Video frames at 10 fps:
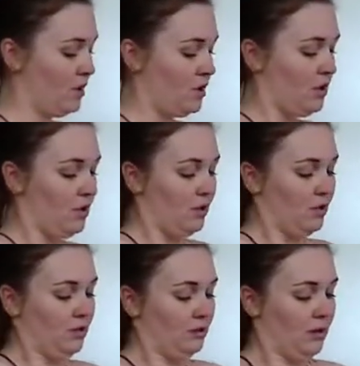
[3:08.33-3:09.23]

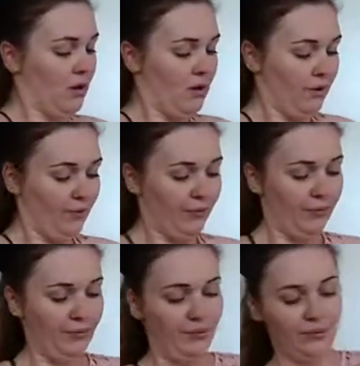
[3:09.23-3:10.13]

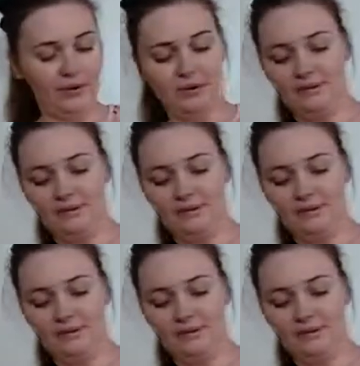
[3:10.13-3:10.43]
(silence)